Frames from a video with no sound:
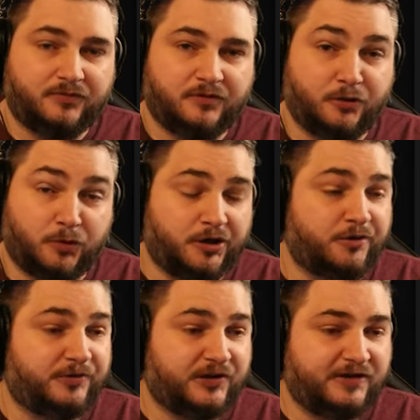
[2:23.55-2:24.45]
the
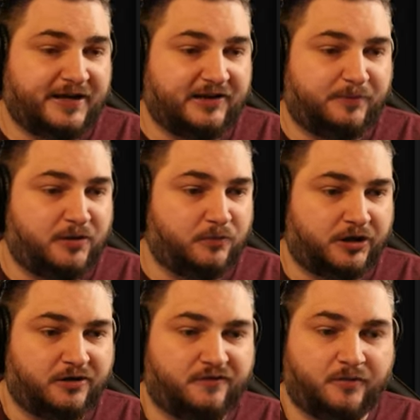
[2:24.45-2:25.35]
100% attack speed we're
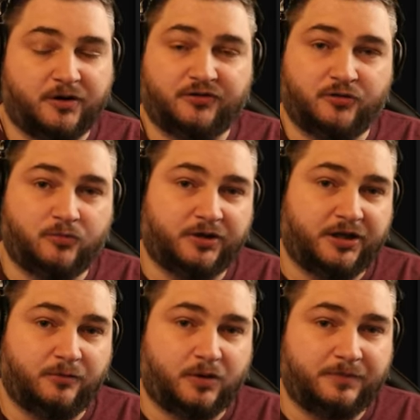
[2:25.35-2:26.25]
getting from our two
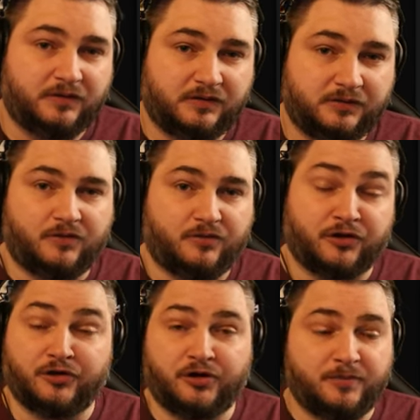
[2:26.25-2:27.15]
one-handed weapons, the
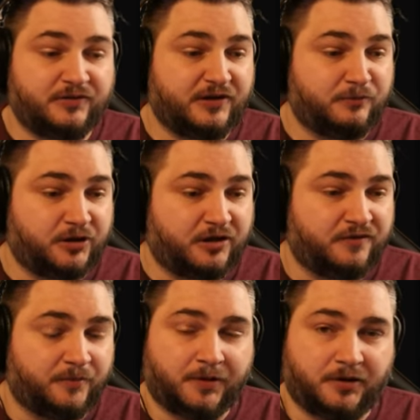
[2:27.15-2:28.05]
30% we're getting
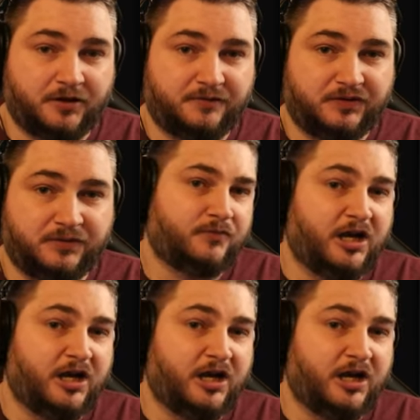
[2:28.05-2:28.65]
from our gloves,